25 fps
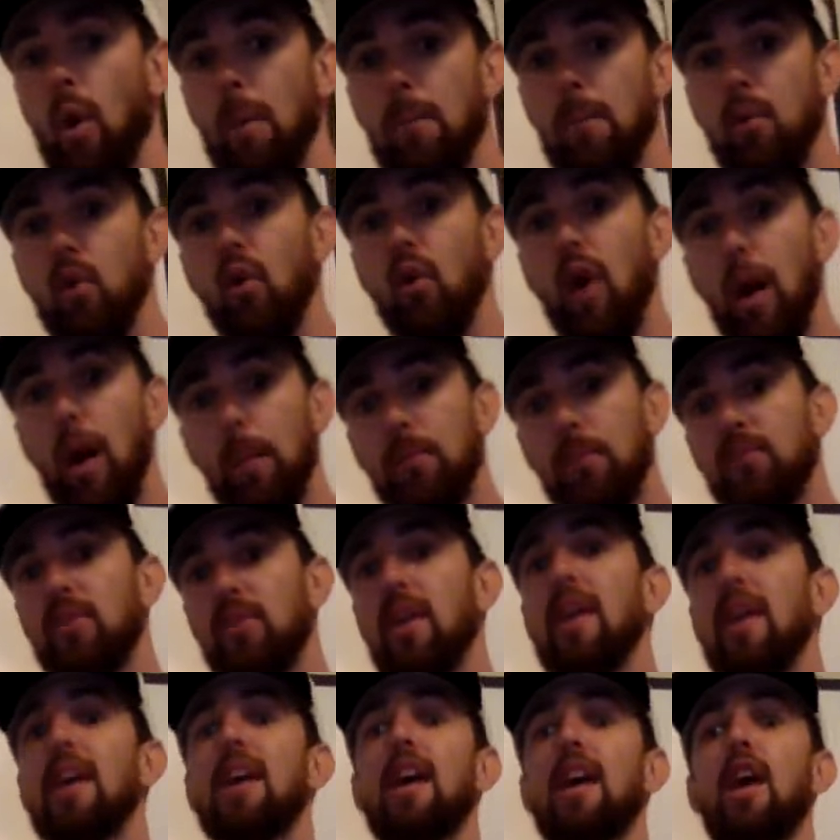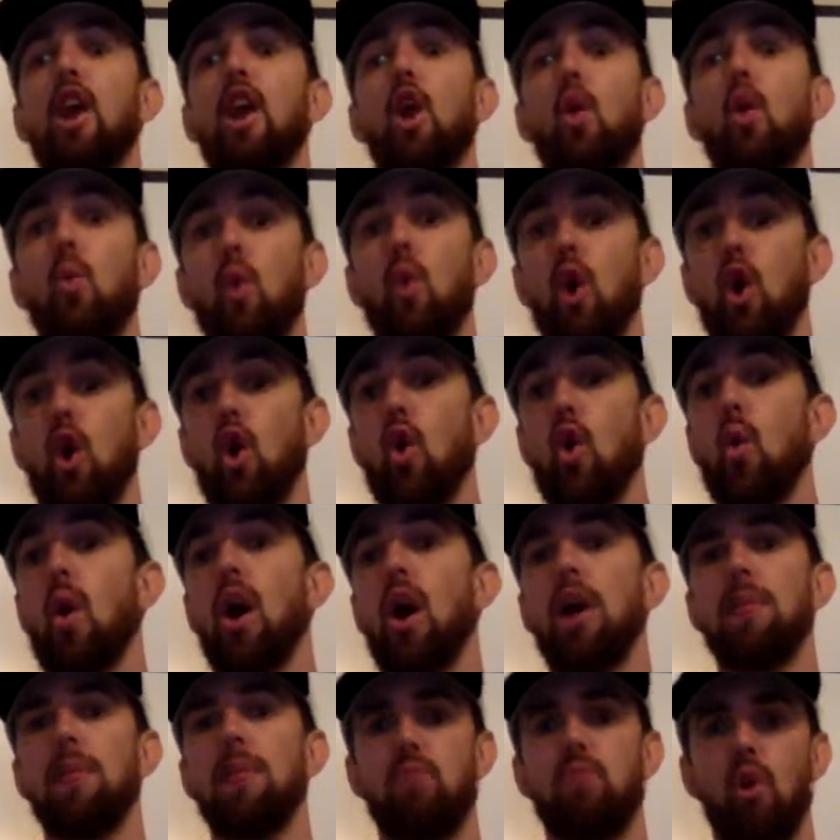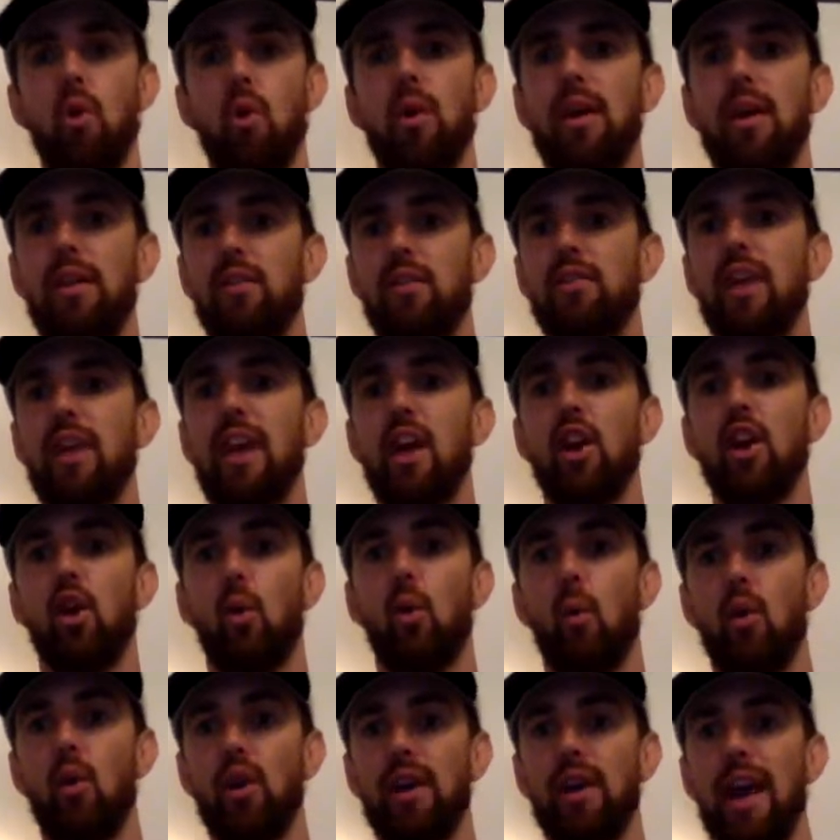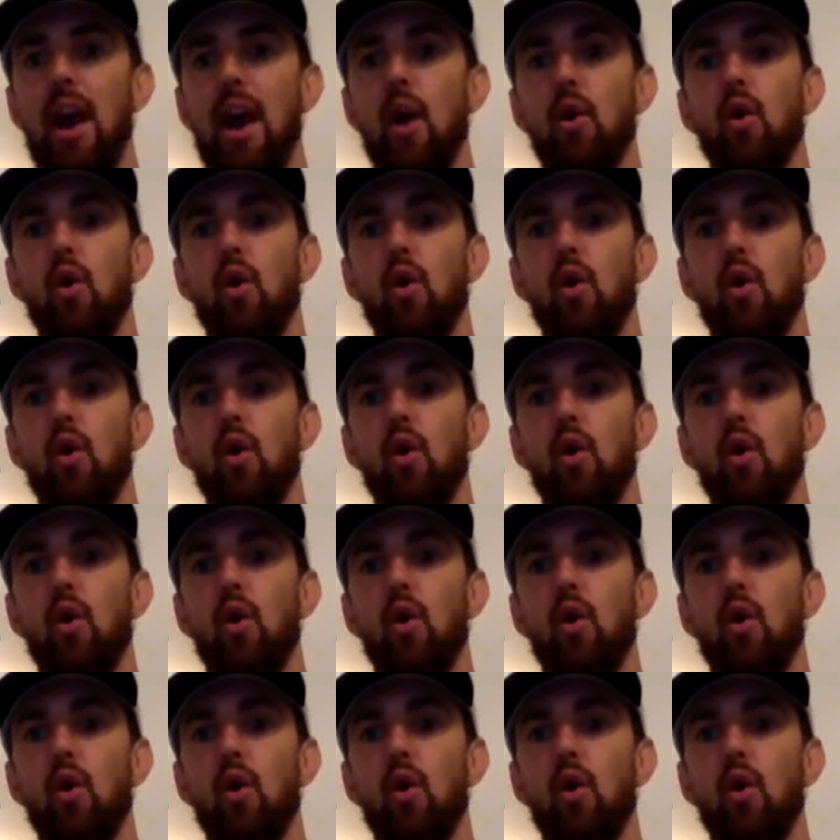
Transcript: pull-ups in a row unbroken, say in a workout,